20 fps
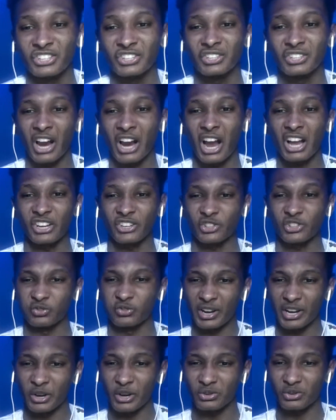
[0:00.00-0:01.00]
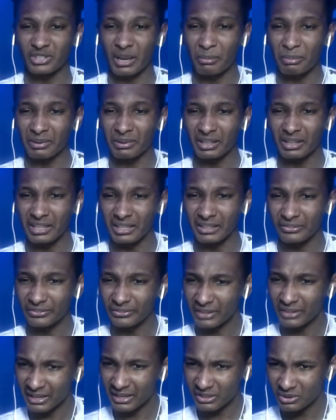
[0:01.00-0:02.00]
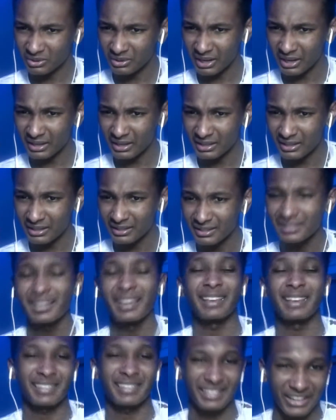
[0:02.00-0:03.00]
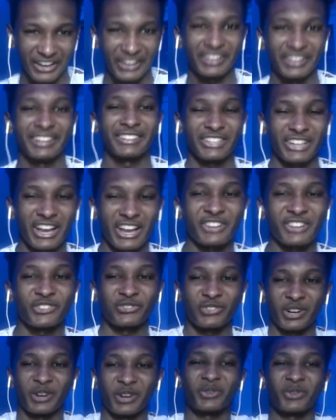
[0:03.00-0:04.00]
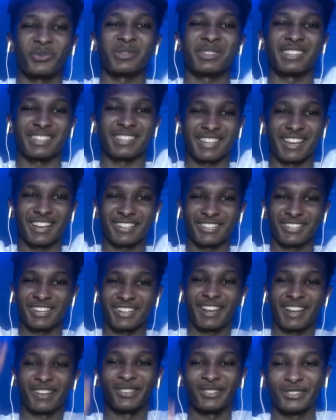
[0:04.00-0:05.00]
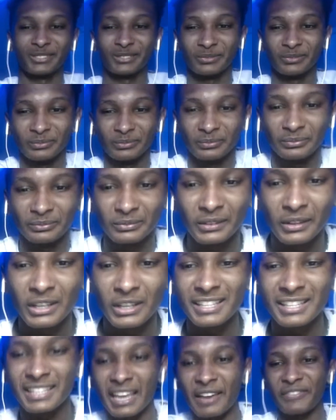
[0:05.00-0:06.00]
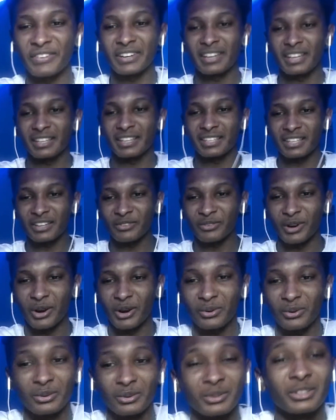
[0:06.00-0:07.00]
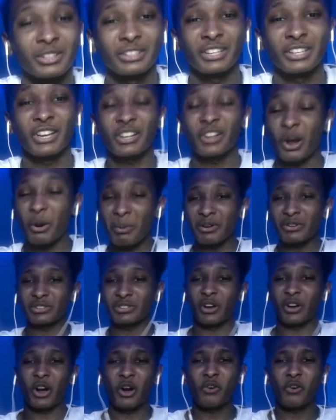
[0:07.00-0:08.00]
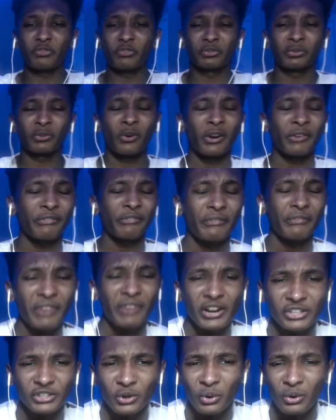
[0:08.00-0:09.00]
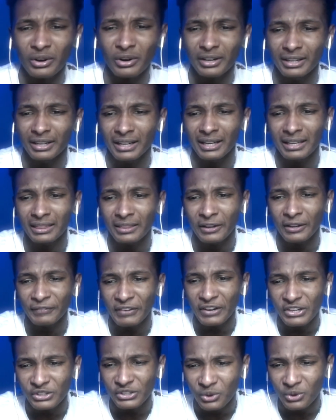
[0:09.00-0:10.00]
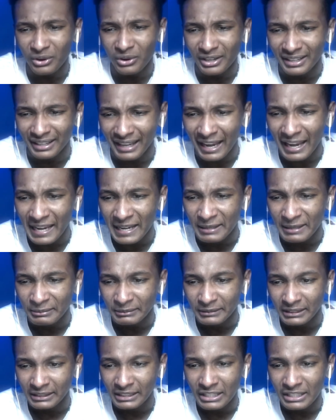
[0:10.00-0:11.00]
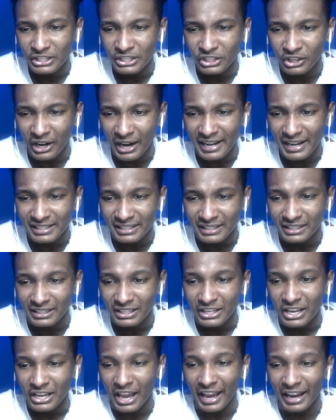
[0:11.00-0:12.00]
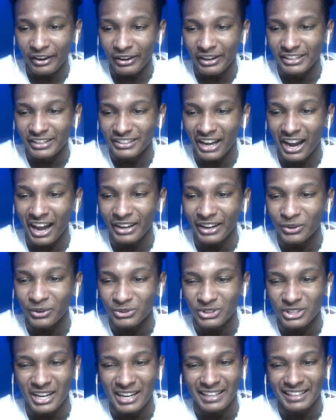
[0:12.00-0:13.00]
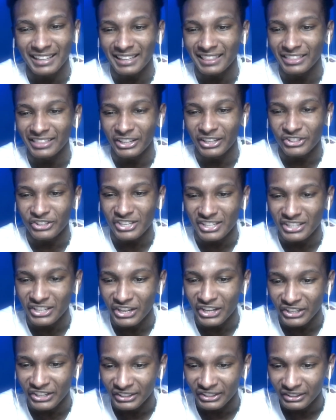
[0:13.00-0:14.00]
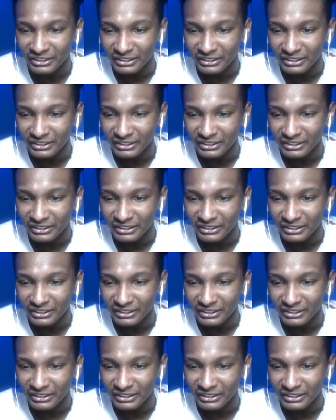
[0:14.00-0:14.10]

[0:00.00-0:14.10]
Josh Reynolds, I believe. That's who that is. Yes, sir. Josh Reynolds with the touchdown. 7-0. Took almost the whole first quarter to get the first score of the game. It's crazy. Aaron Donald trying to get there. Just couldn't.